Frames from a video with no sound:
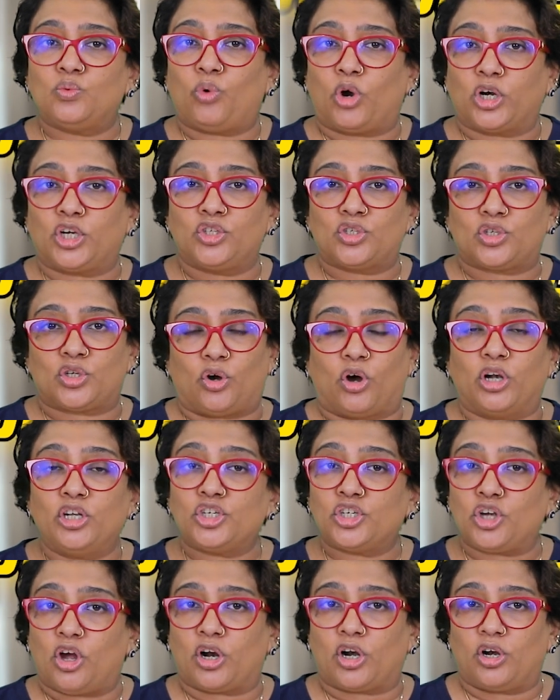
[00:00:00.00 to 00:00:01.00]
what is
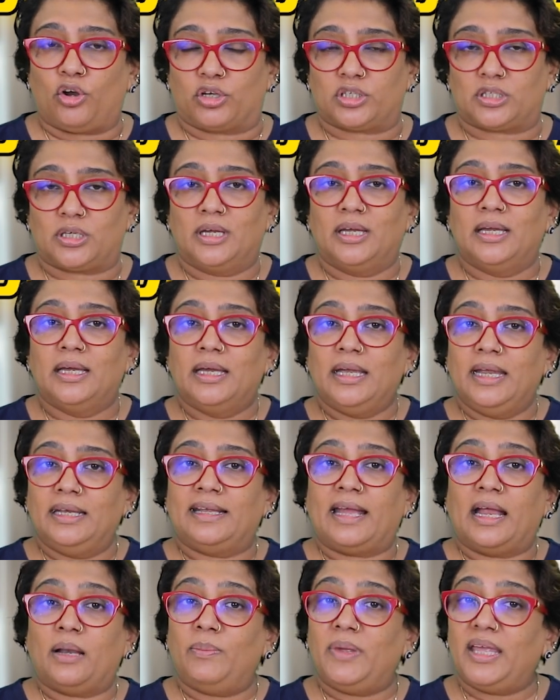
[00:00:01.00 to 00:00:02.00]
called shock loss.
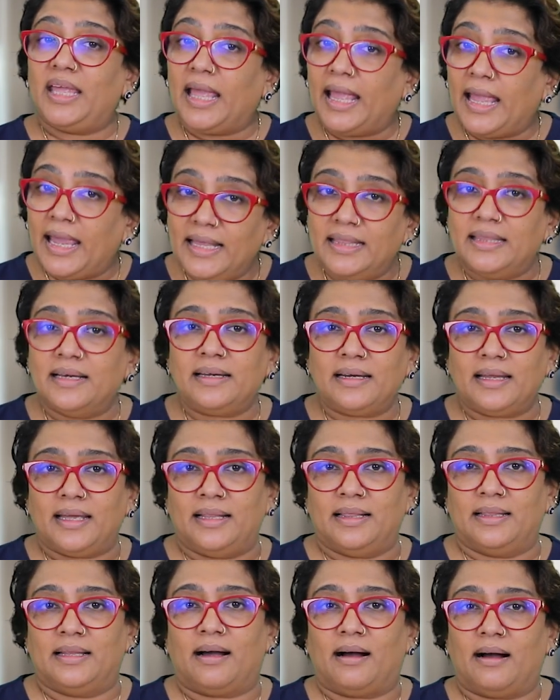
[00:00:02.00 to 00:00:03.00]
It can be either
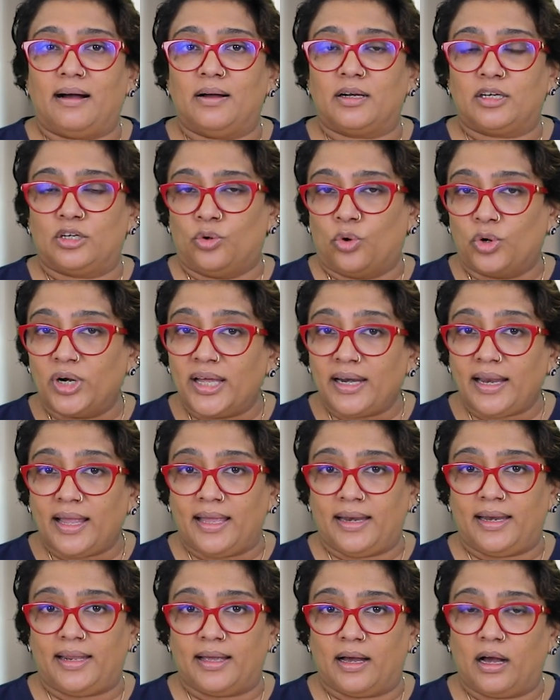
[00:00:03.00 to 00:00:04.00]
in the donor
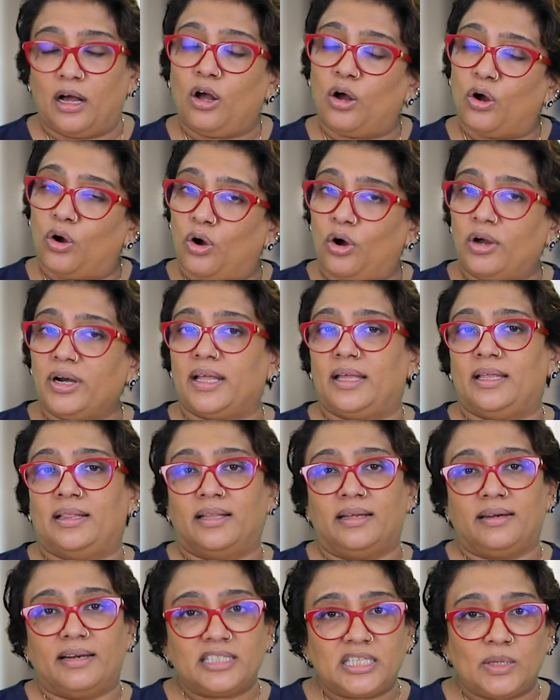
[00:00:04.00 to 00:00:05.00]
area or
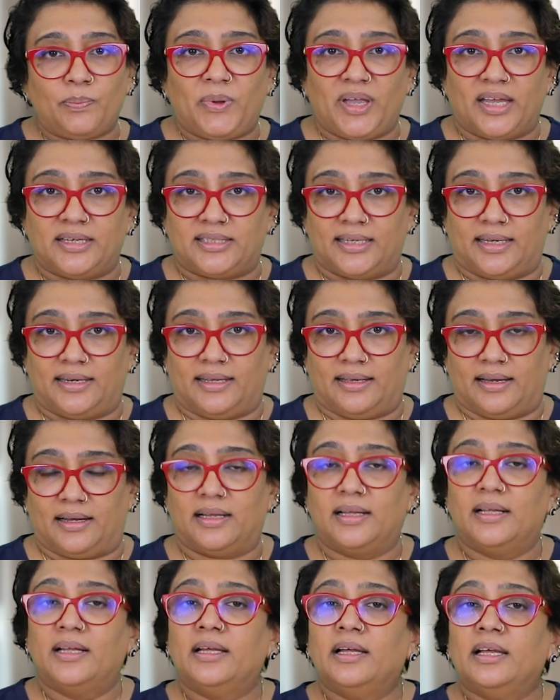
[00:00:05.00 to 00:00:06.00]
in the recipient area.
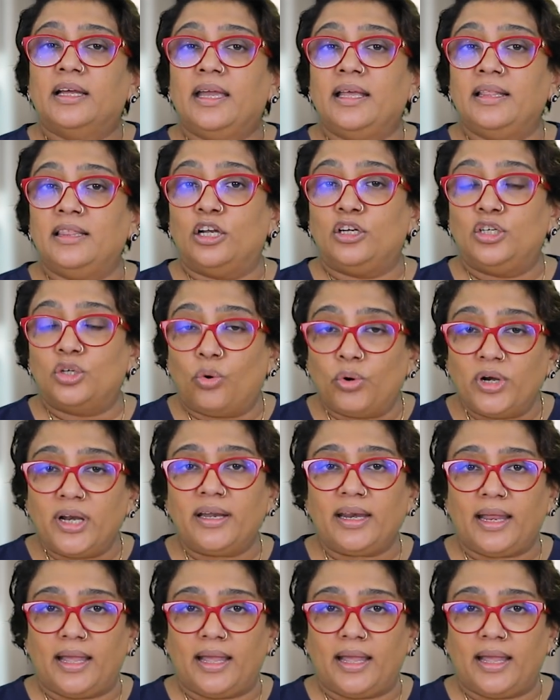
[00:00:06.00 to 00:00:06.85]
In the donor